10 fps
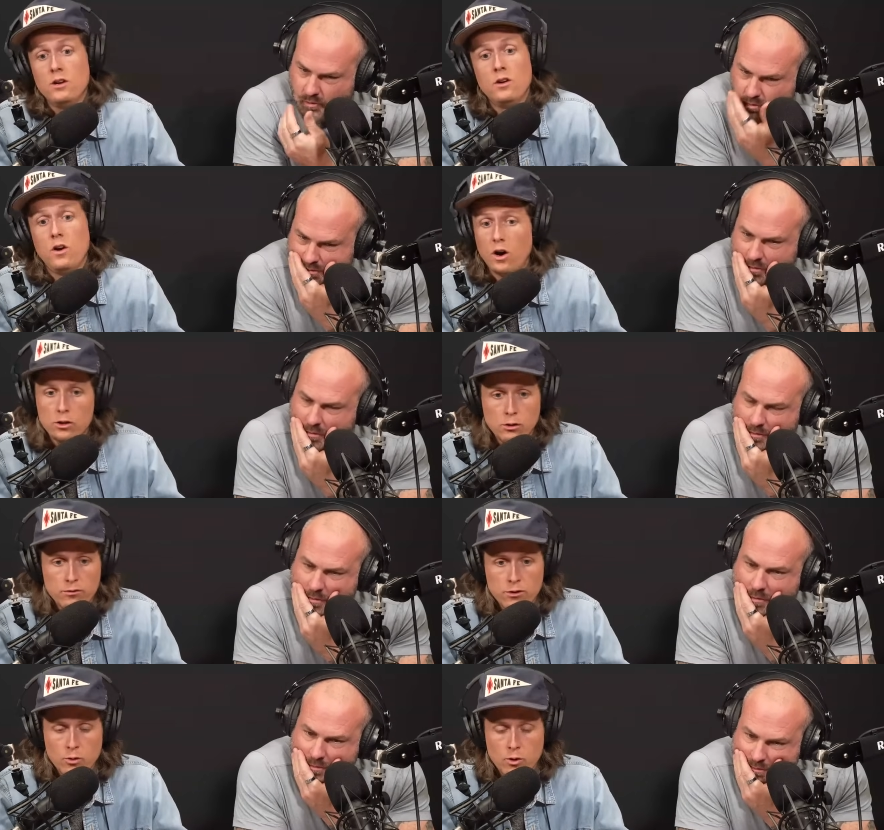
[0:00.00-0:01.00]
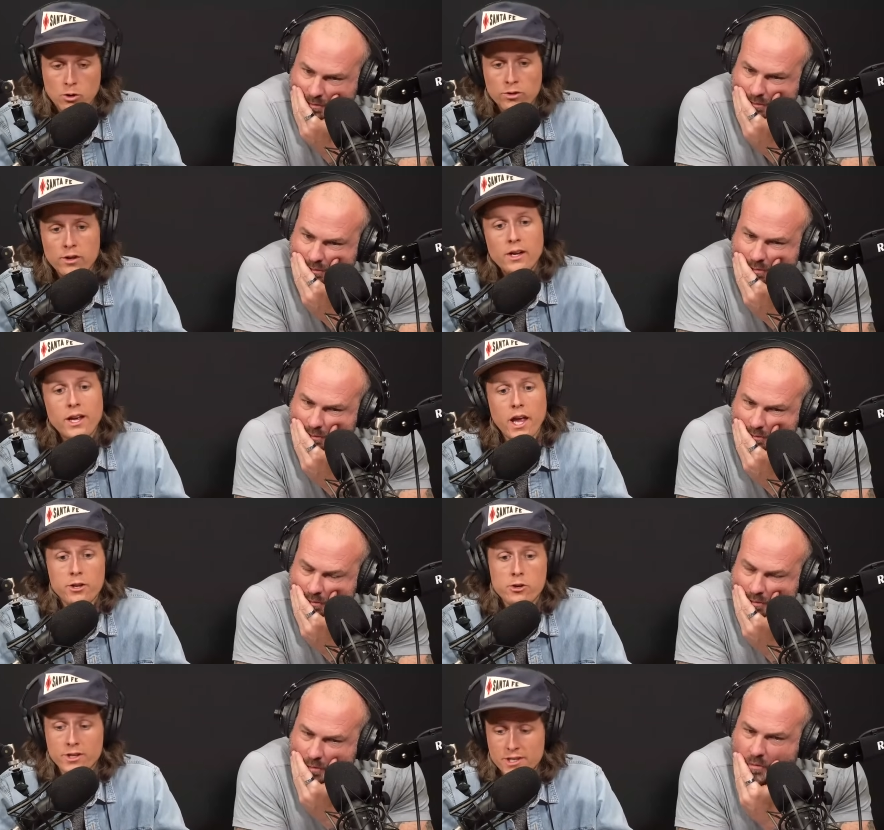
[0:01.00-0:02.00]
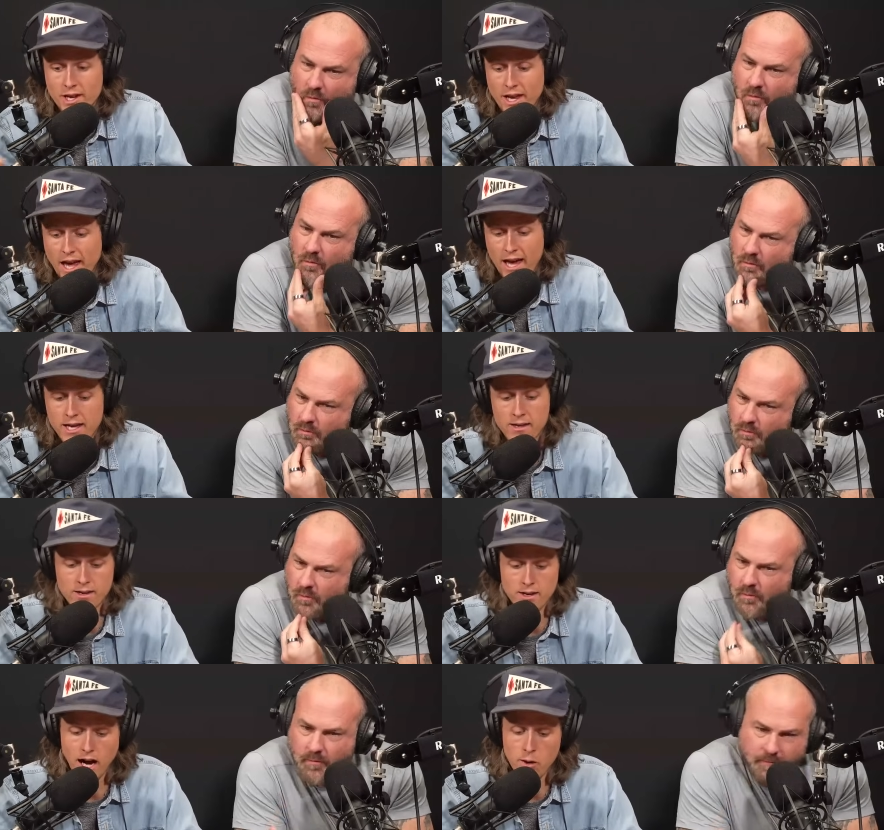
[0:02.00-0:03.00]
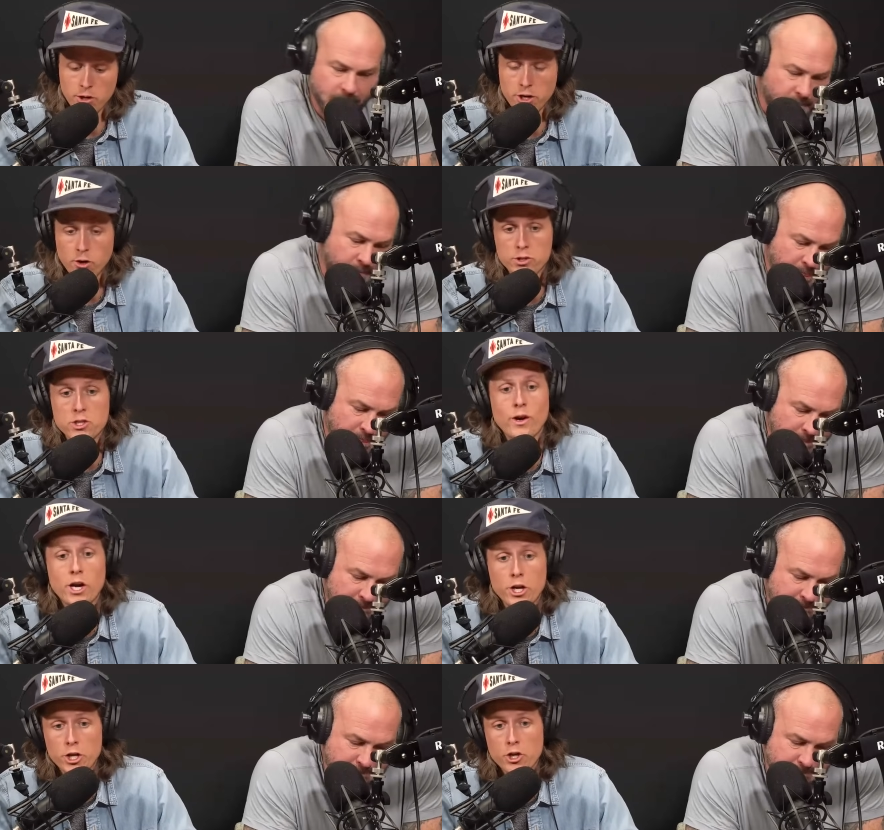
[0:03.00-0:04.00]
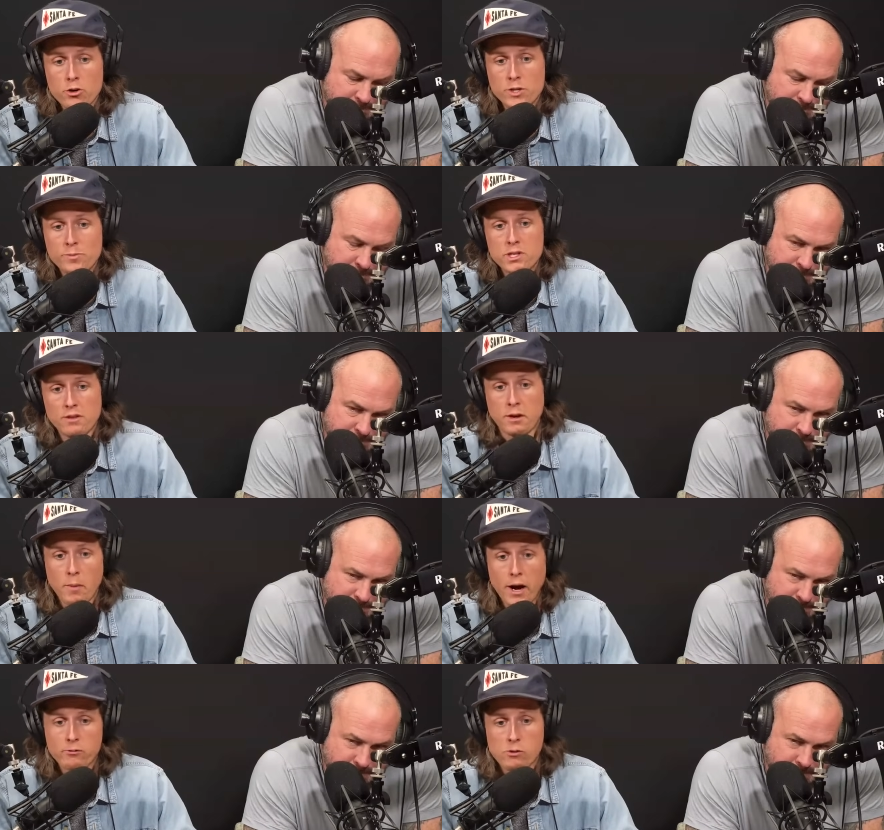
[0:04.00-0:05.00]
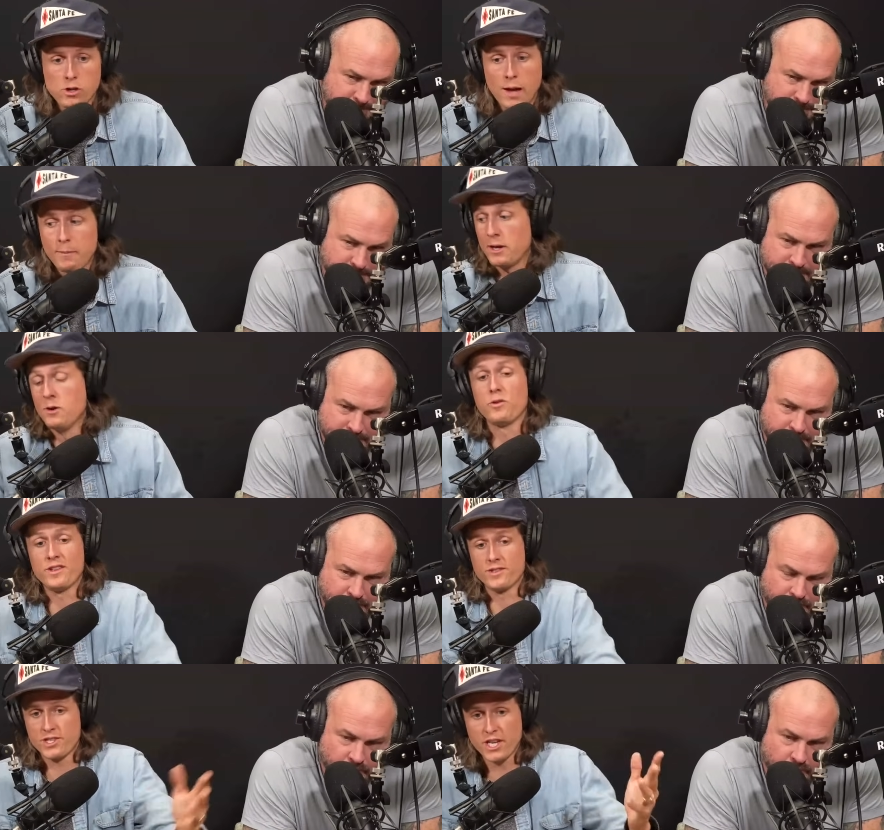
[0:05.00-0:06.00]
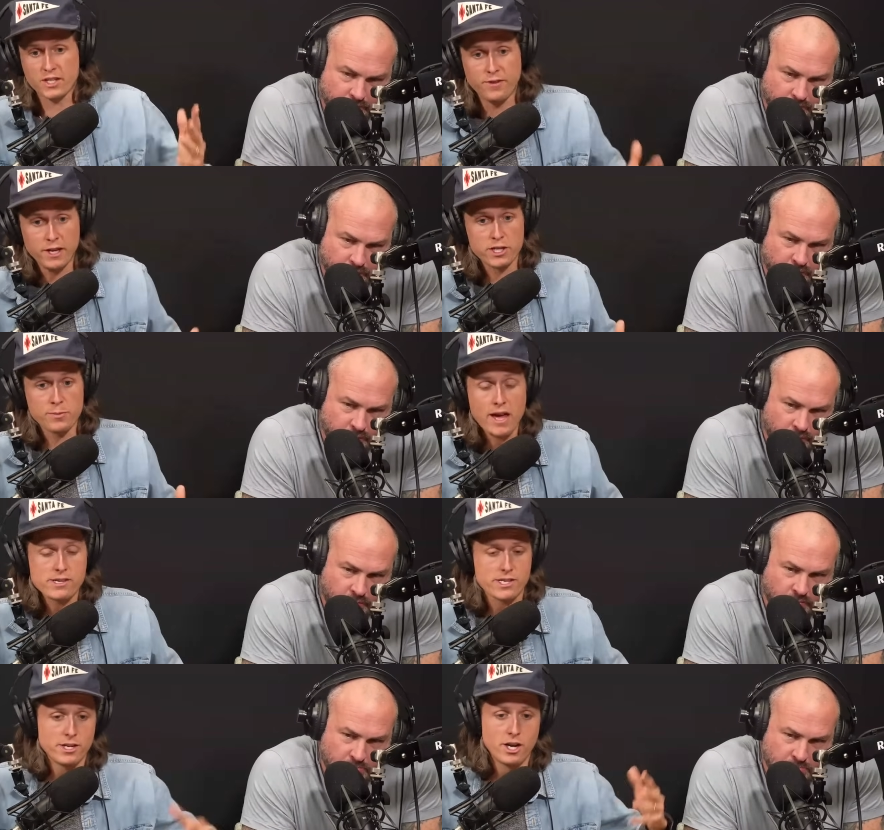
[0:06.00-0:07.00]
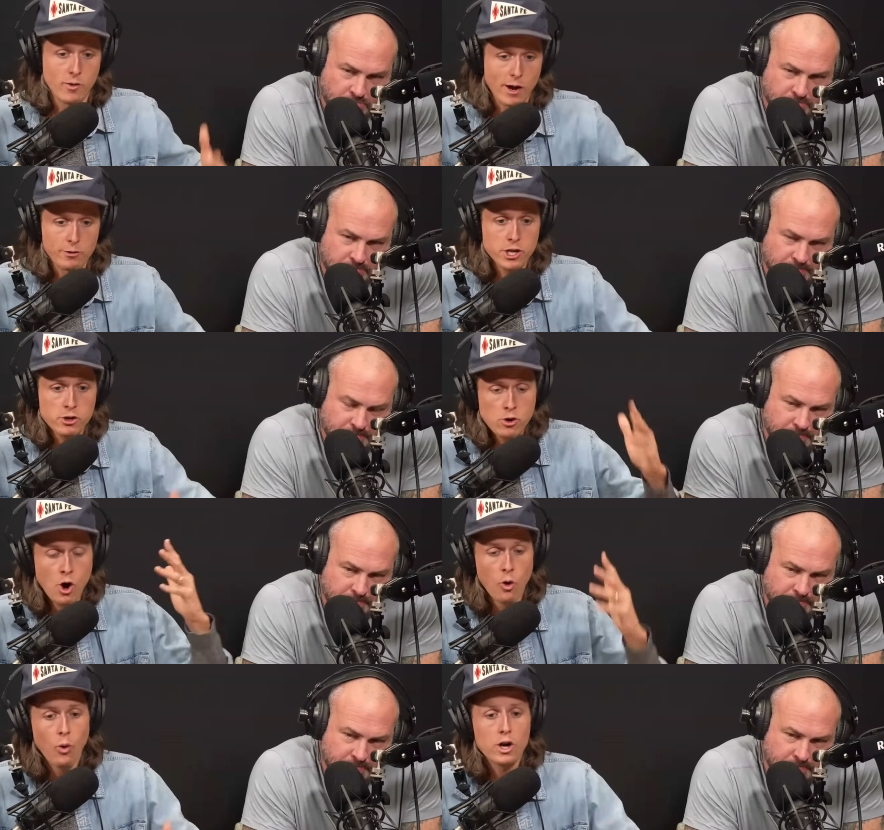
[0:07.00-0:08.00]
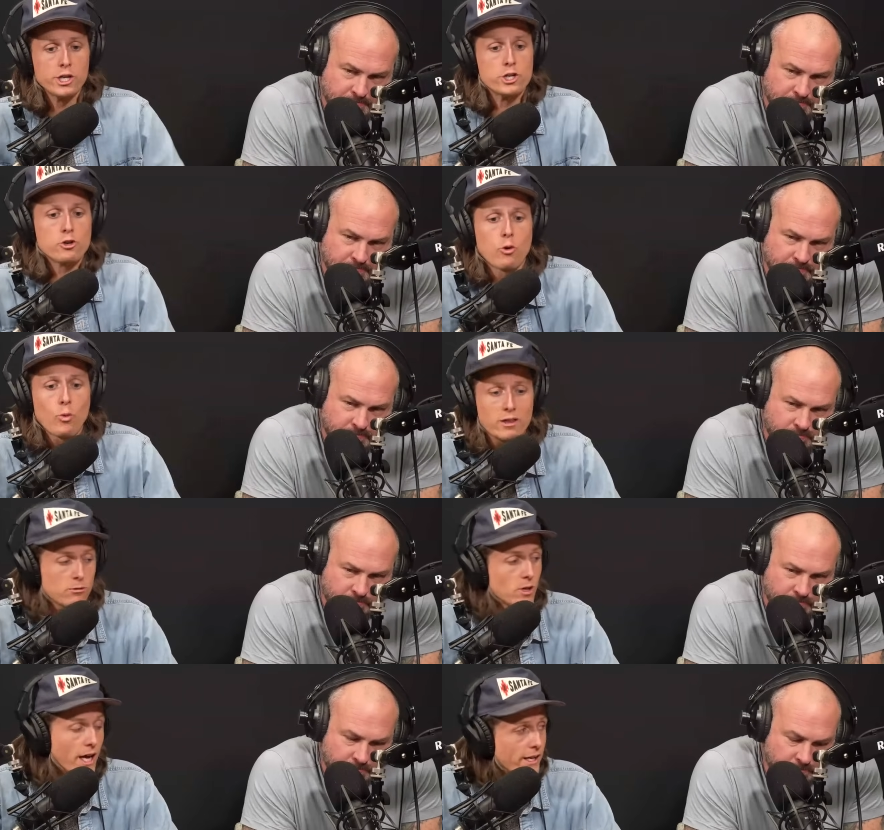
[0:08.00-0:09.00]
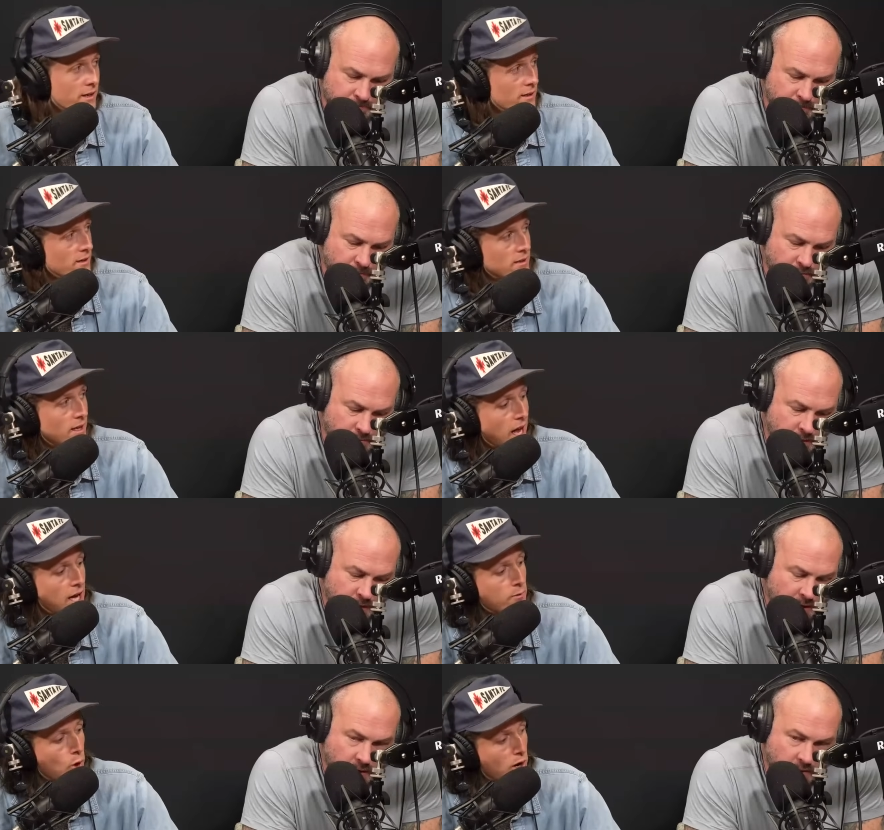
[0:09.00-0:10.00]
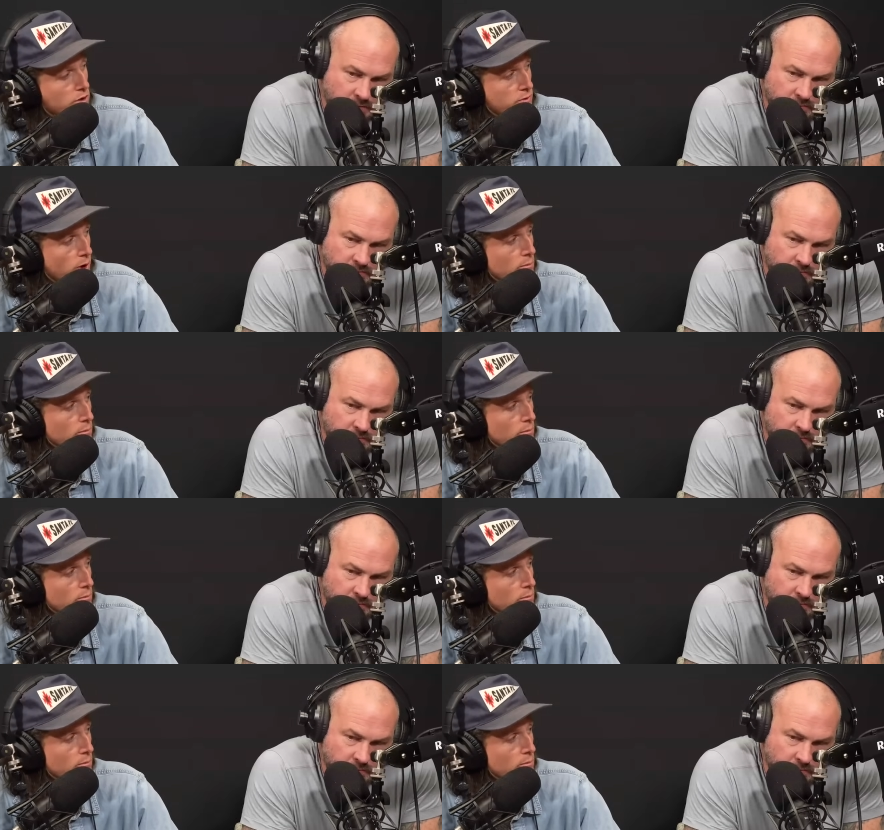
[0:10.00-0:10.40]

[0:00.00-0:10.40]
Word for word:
Speaker 1: all over the world. And you can say, hey, I want to know what's going on in your specific microclimate within six feet of space around you. What is your weather like? And where else from?